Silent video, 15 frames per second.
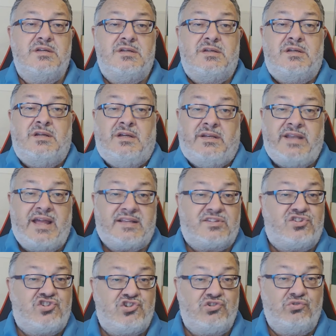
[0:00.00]
Next
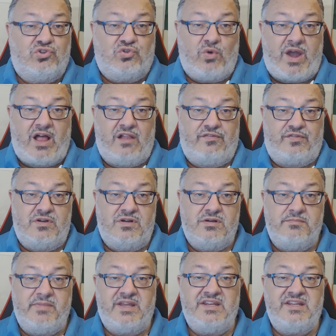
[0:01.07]
June 12,
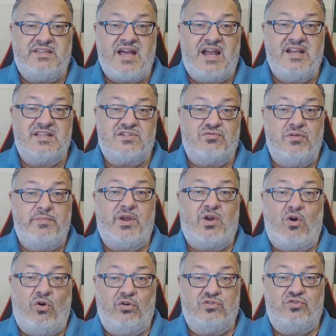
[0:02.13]
many Italians will be
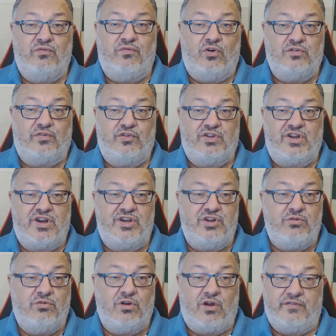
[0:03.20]
called to vote for the
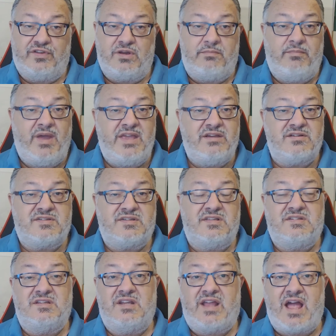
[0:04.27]
renewal of their mayors and
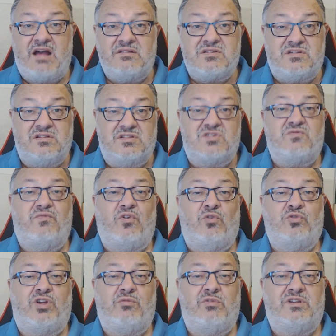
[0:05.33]
city councils.
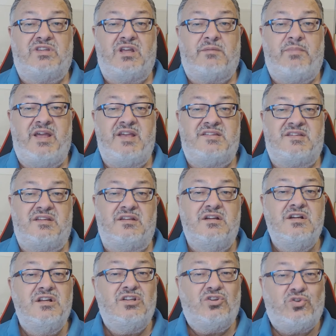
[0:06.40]
Voting will take place in
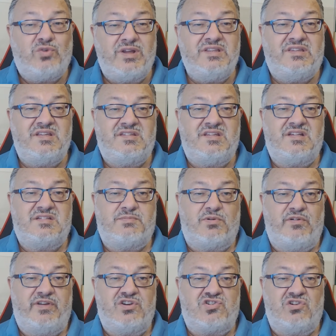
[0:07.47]
26
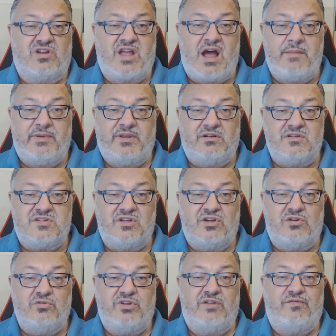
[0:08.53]
provincial capitals,
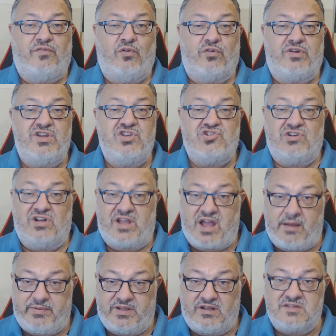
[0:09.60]
including 4 regional
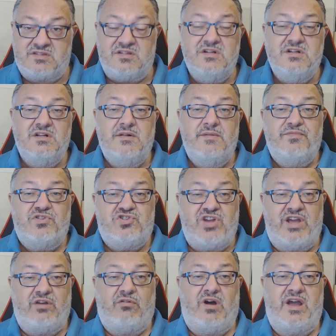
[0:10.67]
capitals:
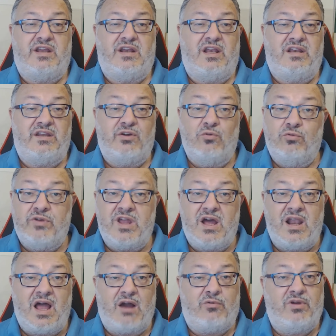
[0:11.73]
Genoa in Liguria,
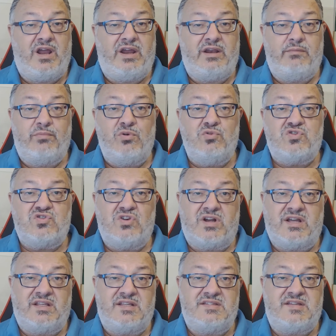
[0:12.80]
L'Aquila in Abruzzo,
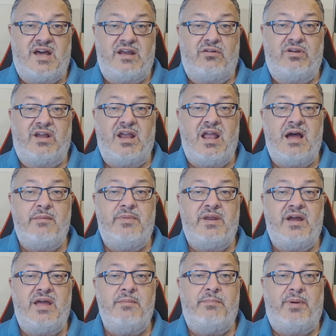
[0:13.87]
Catanzaro in Calabria
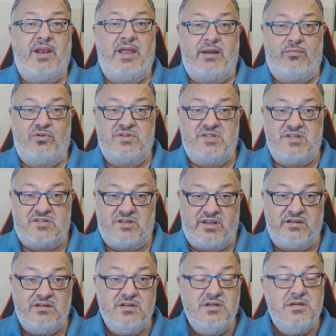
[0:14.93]
and Palermo in Sicily.
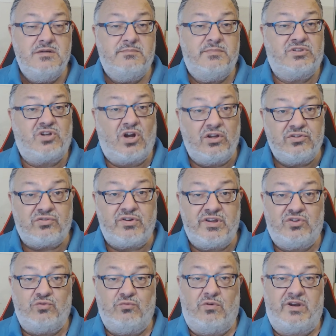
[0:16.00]
But contrary
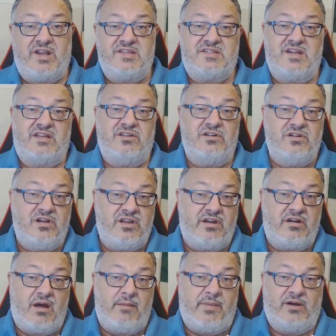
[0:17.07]
to what I said earlier
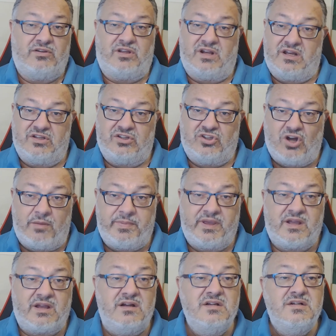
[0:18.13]
about another topic,
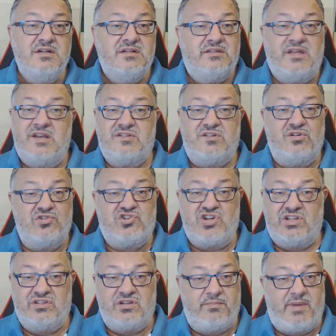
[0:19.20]
there is no
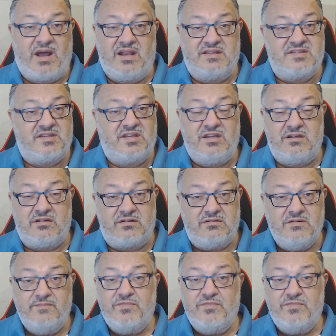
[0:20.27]
gender balance here.